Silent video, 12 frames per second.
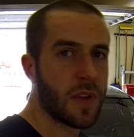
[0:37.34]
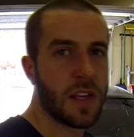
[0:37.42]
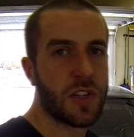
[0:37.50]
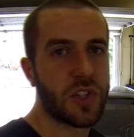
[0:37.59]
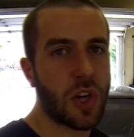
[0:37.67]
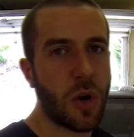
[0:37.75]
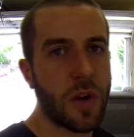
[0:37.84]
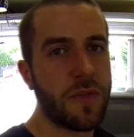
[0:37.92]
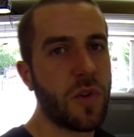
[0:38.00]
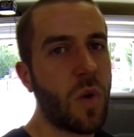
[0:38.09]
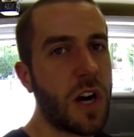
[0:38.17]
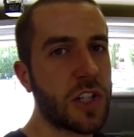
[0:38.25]
So
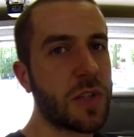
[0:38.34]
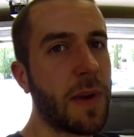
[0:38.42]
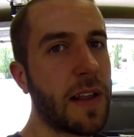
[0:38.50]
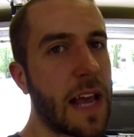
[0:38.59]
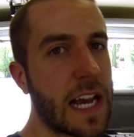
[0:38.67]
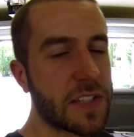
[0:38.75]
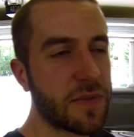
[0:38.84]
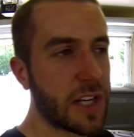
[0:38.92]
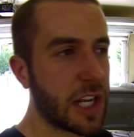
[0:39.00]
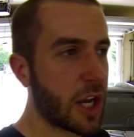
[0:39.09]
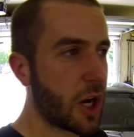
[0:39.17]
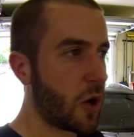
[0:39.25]
if you watched my last
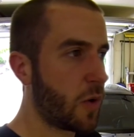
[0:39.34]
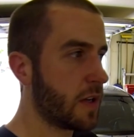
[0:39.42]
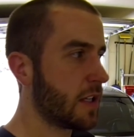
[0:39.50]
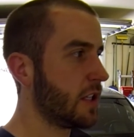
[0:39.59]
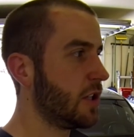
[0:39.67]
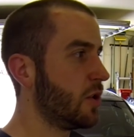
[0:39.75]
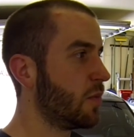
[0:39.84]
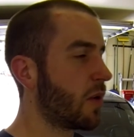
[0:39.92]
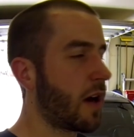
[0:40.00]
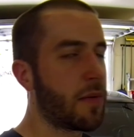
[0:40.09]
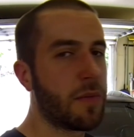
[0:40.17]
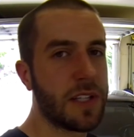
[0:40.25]
video, you
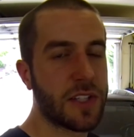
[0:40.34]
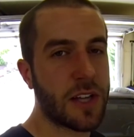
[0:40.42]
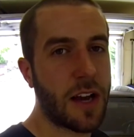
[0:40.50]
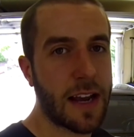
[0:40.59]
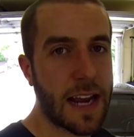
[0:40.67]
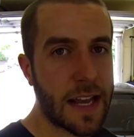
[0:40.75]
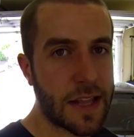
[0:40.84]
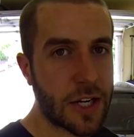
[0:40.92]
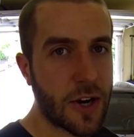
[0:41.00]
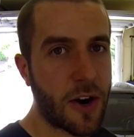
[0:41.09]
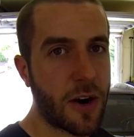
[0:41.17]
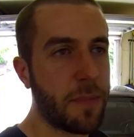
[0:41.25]
probably saw I had the
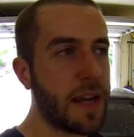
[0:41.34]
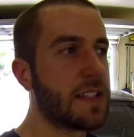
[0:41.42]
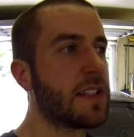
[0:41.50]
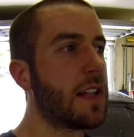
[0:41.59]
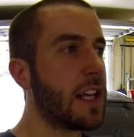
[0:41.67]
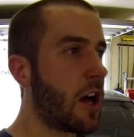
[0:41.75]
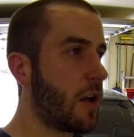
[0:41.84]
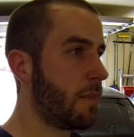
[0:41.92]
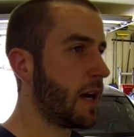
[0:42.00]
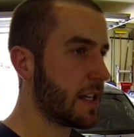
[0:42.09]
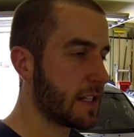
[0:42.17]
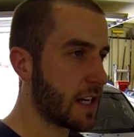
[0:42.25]
car basically all
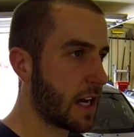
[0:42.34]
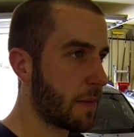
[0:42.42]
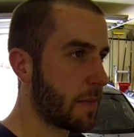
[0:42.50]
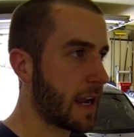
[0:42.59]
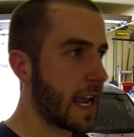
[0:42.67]
buttoned up.